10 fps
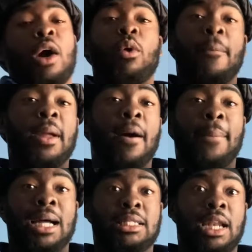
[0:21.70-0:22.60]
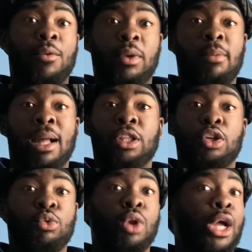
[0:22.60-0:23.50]
equipment unboxing. I'm really about to
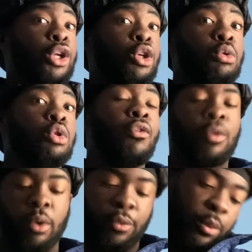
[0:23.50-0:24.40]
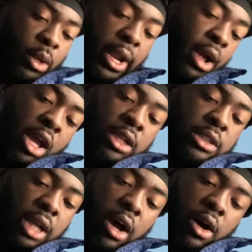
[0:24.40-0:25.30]
do like YouTube for real for now.
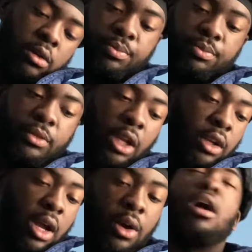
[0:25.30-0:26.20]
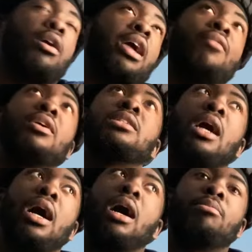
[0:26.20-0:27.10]
So, you know, every
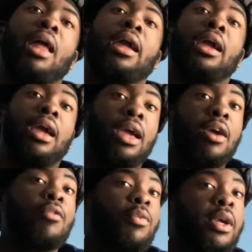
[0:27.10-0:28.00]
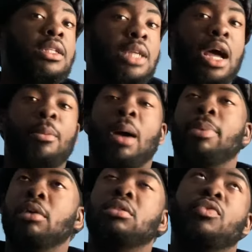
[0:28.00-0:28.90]
time, like every time I
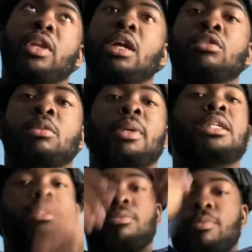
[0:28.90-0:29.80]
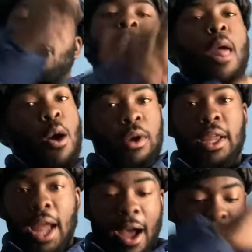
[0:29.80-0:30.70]
post a video, Jamise on it.
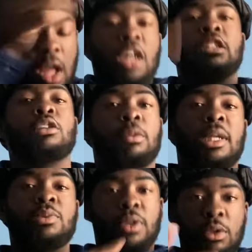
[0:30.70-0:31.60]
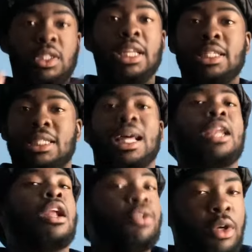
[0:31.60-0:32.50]
I, so Jamise, when you see this, cause I
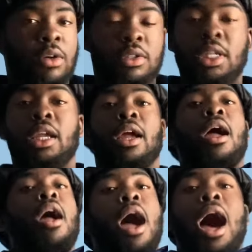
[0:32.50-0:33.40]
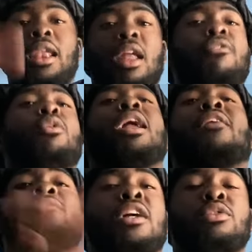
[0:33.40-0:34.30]
know you're gonna see it. I love you and I
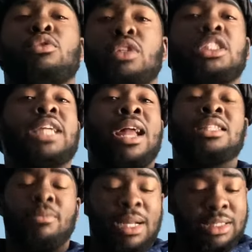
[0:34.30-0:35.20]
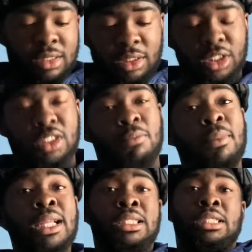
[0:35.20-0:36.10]
fuck with you. This shout out to my sister
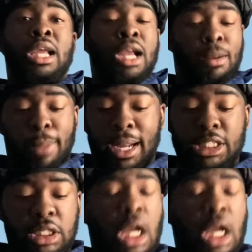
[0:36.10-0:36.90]
Jamise. Everybody,